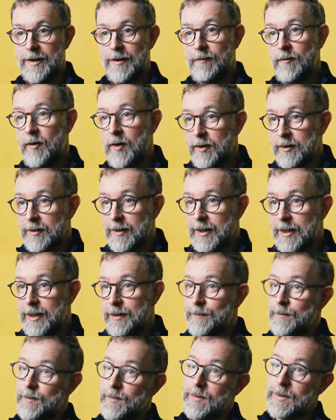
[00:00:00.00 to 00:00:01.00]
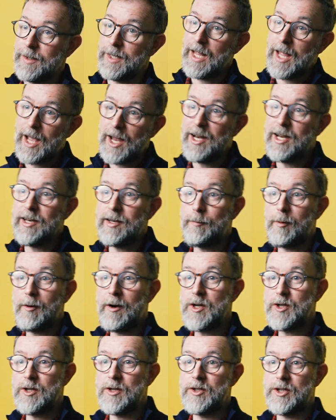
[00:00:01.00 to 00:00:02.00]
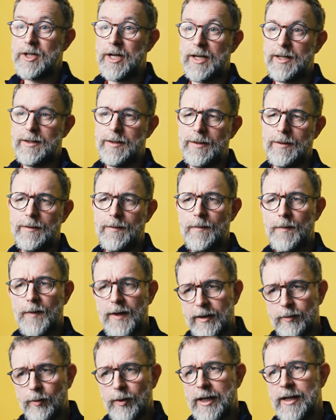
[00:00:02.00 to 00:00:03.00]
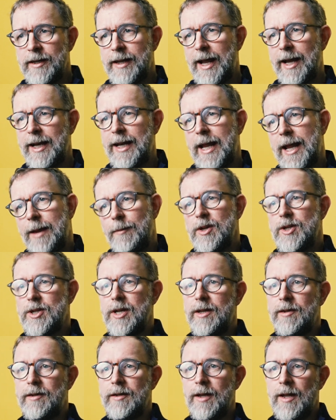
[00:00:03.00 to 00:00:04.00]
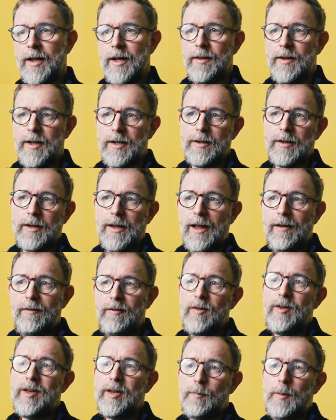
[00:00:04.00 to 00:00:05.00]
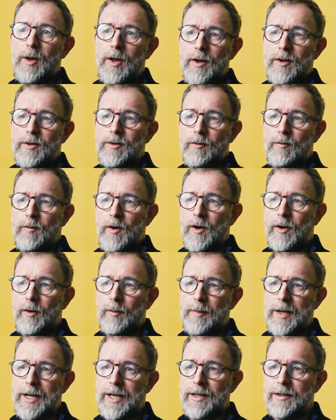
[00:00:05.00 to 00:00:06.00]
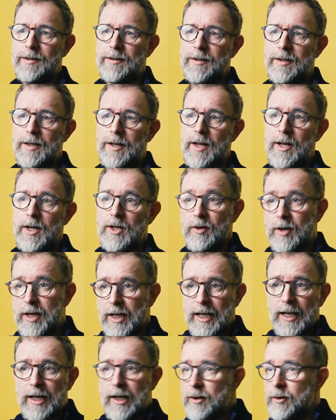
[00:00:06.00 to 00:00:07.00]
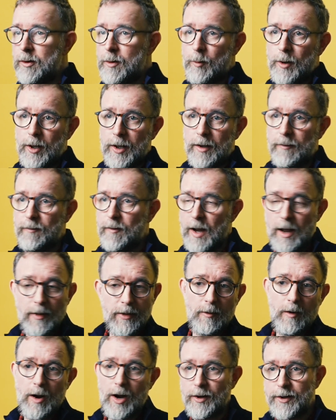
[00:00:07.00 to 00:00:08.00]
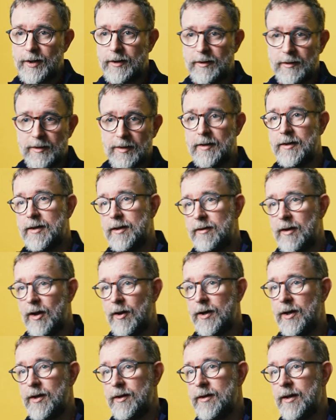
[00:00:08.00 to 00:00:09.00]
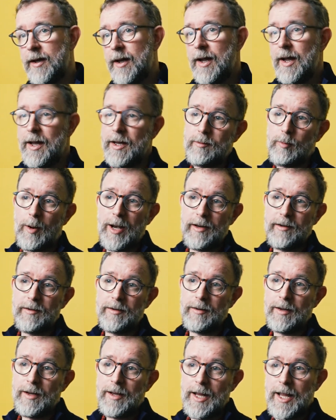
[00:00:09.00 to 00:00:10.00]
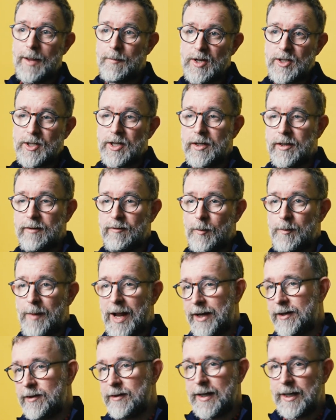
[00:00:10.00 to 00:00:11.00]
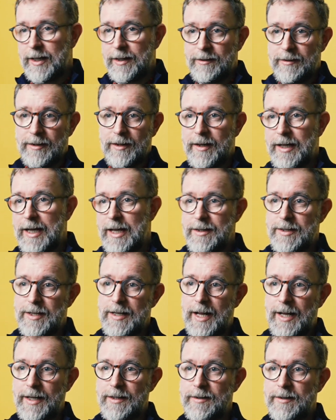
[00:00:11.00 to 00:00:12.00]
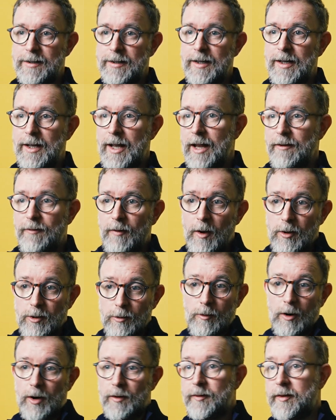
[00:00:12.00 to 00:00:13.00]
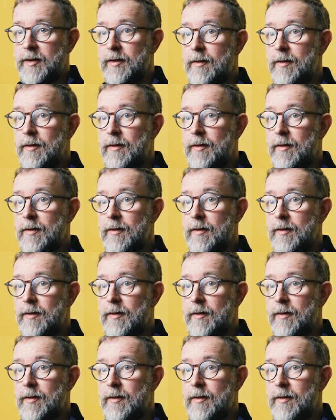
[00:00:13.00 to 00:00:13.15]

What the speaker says: Firstly, an inspiration sheet. This will contain images that have inspired your final piece. You can include the work of other artists and designers, as well as images from magazines and the internet, and photographs